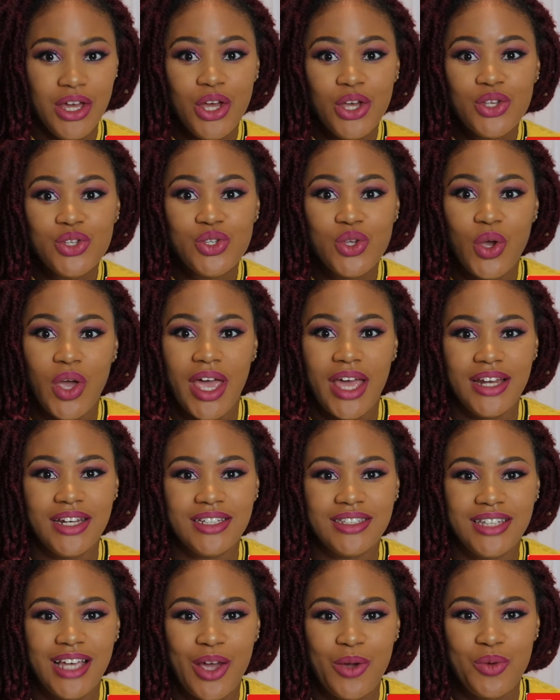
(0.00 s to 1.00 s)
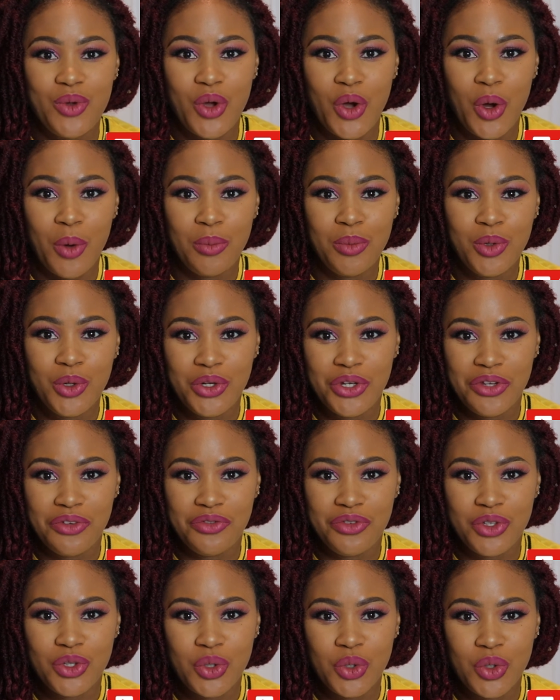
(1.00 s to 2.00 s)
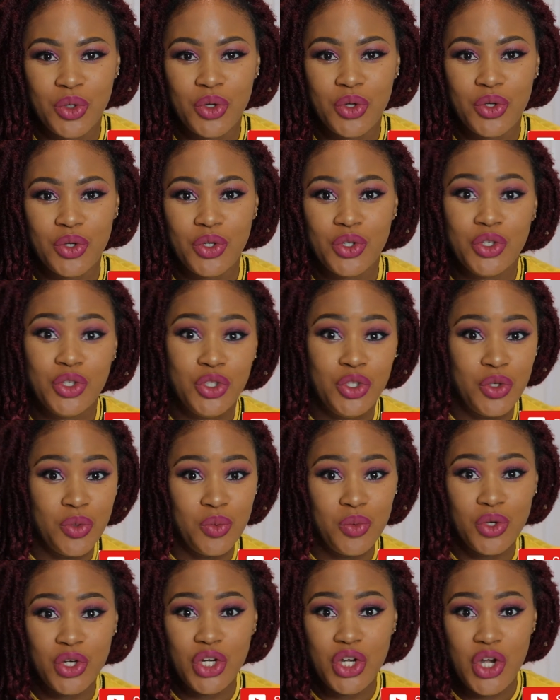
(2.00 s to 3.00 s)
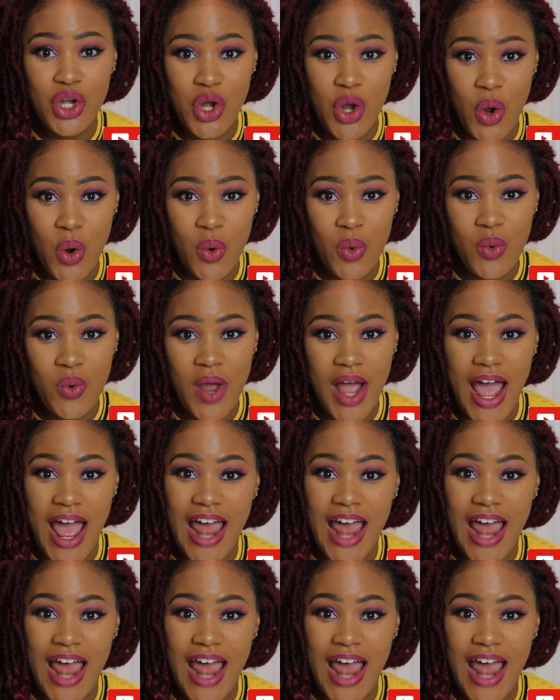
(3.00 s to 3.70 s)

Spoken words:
so anytime we upload a video you would know.